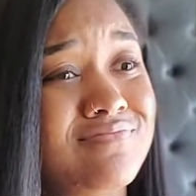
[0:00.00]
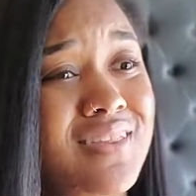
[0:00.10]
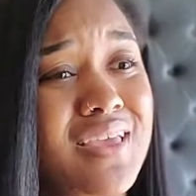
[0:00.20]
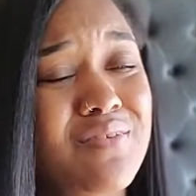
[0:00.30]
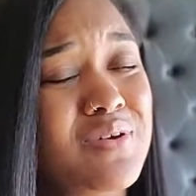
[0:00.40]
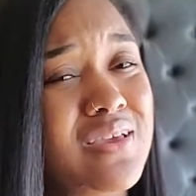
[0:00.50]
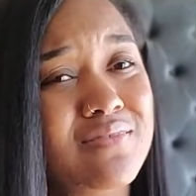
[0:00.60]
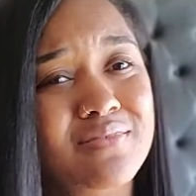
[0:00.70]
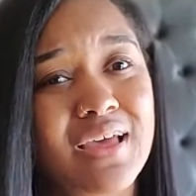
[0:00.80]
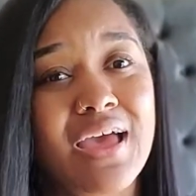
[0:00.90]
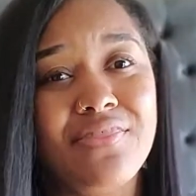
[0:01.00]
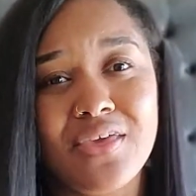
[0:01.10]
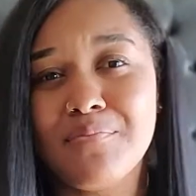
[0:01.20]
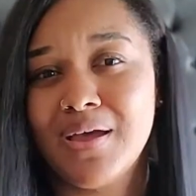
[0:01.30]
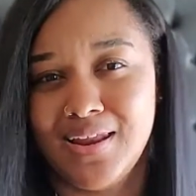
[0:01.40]
And I
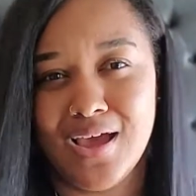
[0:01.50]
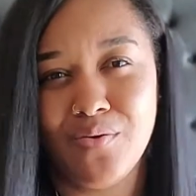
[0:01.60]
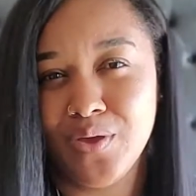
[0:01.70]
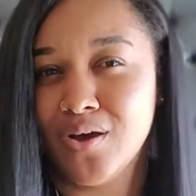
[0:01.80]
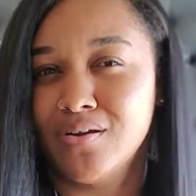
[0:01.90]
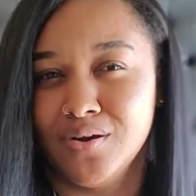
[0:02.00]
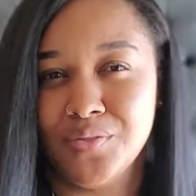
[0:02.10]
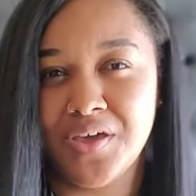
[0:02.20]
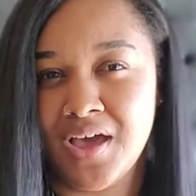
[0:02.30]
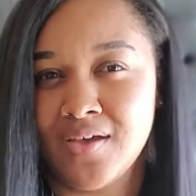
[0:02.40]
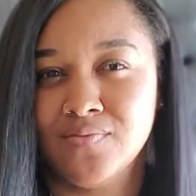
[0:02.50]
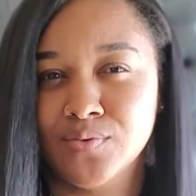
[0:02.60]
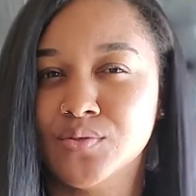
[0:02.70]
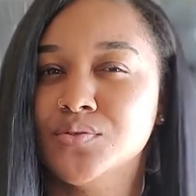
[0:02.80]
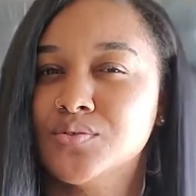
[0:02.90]
think by now we all know that high
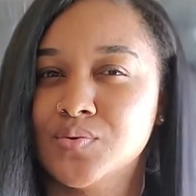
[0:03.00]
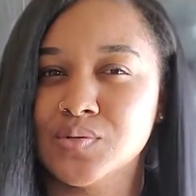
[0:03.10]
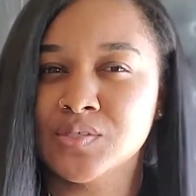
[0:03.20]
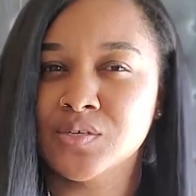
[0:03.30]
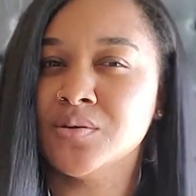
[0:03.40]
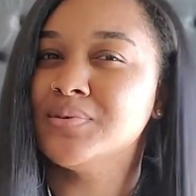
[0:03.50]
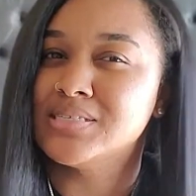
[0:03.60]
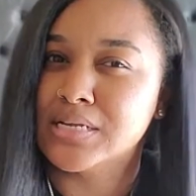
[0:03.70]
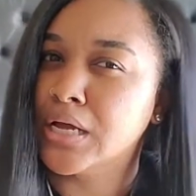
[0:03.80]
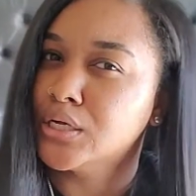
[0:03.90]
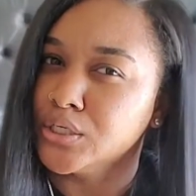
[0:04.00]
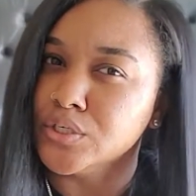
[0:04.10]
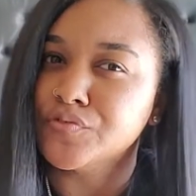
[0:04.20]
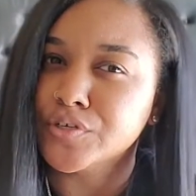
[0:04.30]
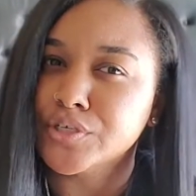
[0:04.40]
fructose corn syrup is not good
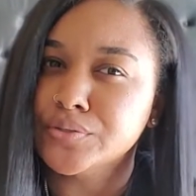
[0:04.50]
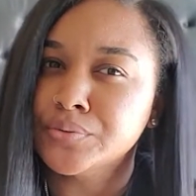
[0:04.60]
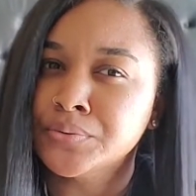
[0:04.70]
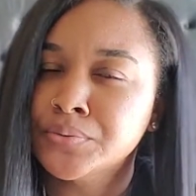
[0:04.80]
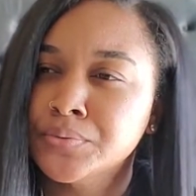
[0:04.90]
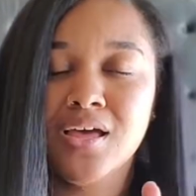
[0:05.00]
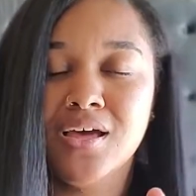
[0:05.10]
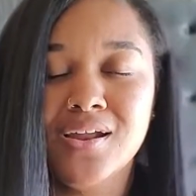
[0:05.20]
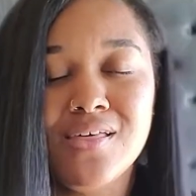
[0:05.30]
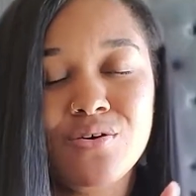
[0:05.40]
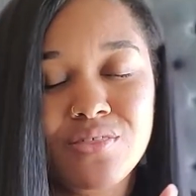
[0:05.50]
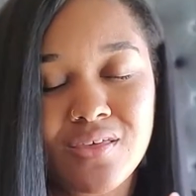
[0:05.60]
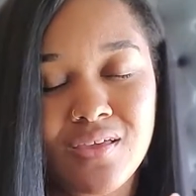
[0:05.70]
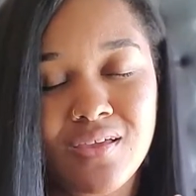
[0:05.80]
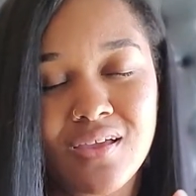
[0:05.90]
for you. Another
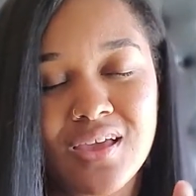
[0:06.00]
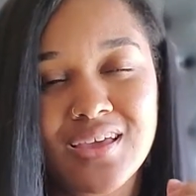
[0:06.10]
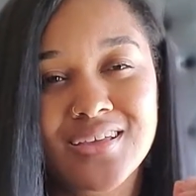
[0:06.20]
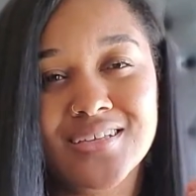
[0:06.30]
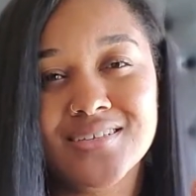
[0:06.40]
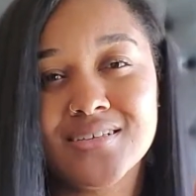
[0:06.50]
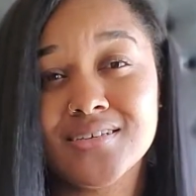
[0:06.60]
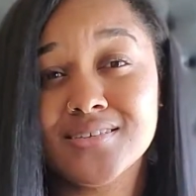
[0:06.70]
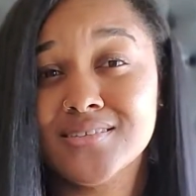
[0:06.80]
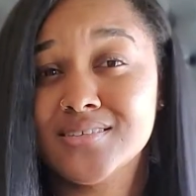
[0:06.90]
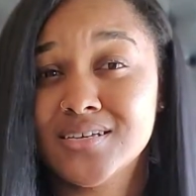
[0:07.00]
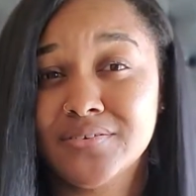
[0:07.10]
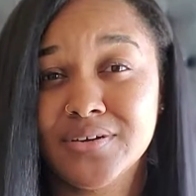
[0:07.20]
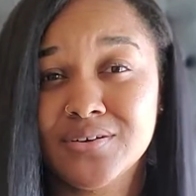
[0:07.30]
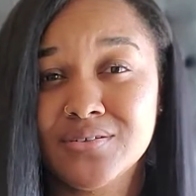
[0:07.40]
thing is
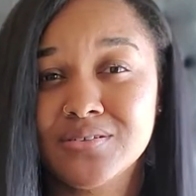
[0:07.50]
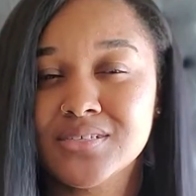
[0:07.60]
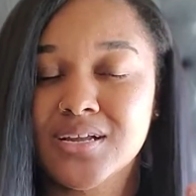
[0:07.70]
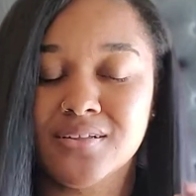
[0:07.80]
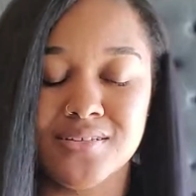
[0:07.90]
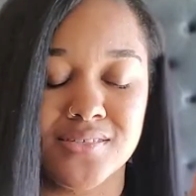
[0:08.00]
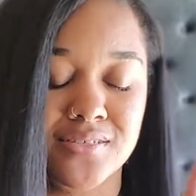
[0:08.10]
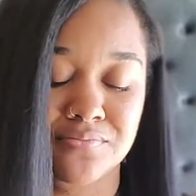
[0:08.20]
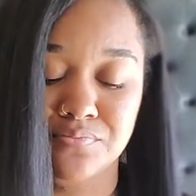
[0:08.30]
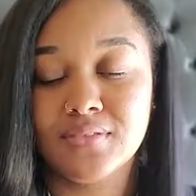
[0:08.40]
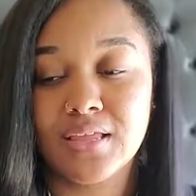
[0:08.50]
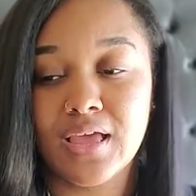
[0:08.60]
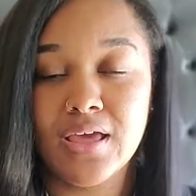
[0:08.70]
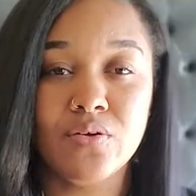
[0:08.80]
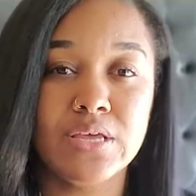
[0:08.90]
cereals. Now listen,
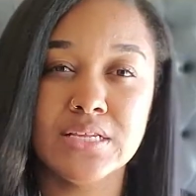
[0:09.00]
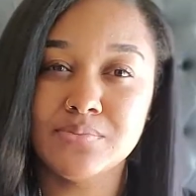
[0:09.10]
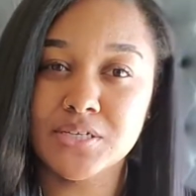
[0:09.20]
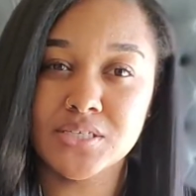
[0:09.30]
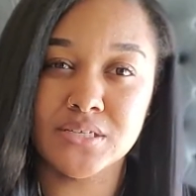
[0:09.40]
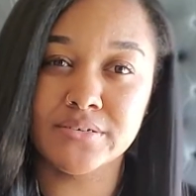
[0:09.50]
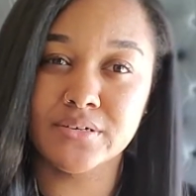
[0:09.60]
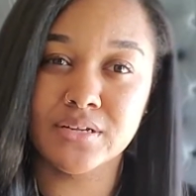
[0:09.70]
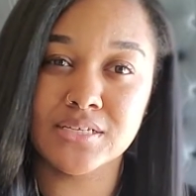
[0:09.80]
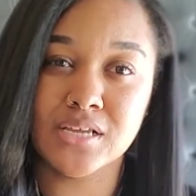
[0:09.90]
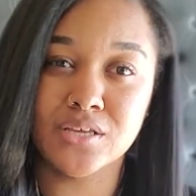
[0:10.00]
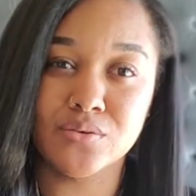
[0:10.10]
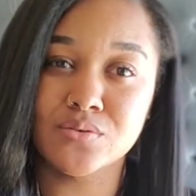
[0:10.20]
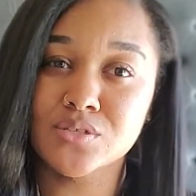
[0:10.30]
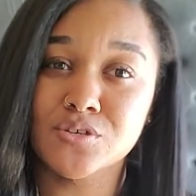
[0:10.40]
I don't eat as much cereal as I
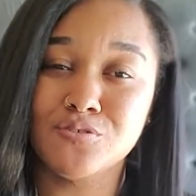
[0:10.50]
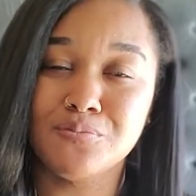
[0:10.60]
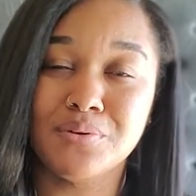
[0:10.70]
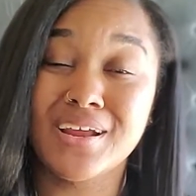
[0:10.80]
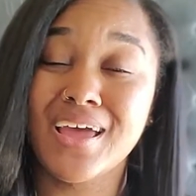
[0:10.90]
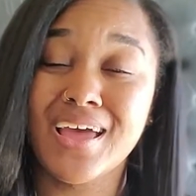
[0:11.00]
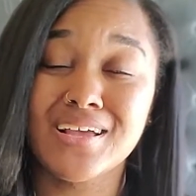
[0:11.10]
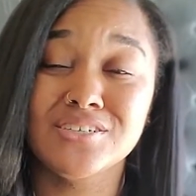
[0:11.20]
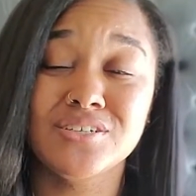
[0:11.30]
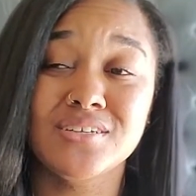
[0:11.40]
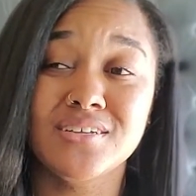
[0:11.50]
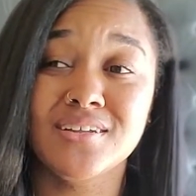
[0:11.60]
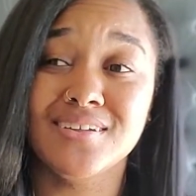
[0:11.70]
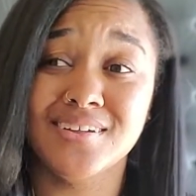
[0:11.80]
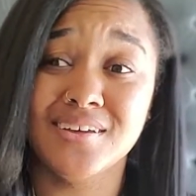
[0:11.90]
used to, but I actually
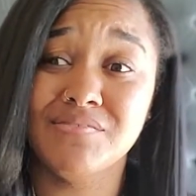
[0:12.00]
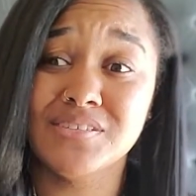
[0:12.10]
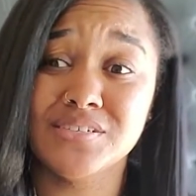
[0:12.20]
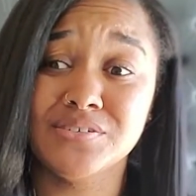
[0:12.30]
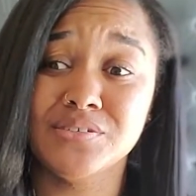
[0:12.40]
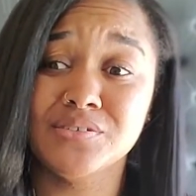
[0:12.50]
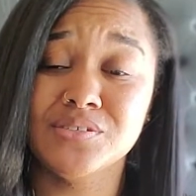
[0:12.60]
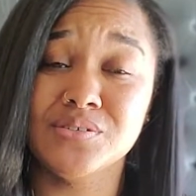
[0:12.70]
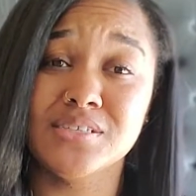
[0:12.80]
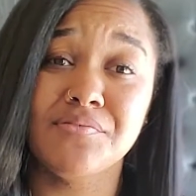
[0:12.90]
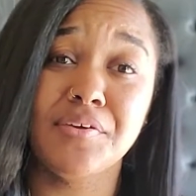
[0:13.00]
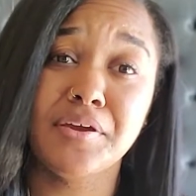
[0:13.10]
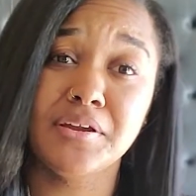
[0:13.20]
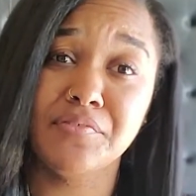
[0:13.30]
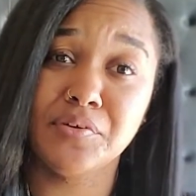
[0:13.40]
love cereal, so it's a
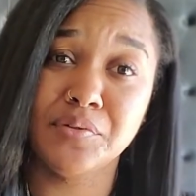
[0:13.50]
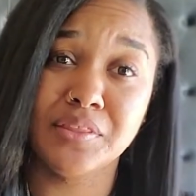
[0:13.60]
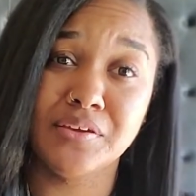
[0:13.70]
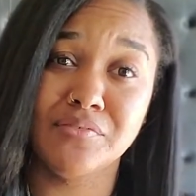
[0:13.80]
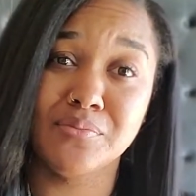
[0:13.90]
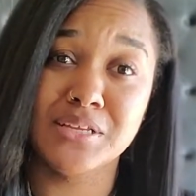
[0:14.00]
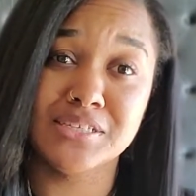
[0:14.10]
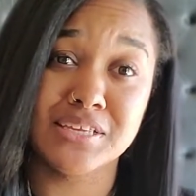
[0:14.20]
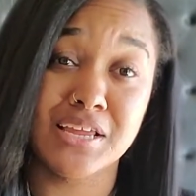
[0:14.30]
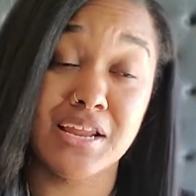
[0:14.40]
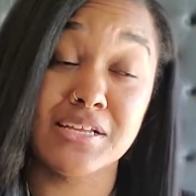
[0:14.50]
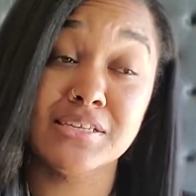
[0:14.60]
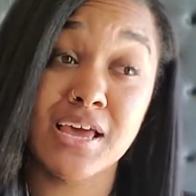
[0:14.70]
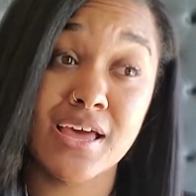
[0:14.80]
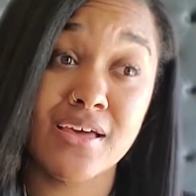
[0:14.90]
very difficult thing for me to say not to
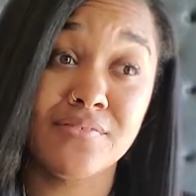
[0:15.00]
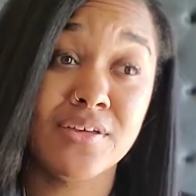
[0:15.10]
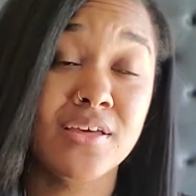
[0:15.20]
have.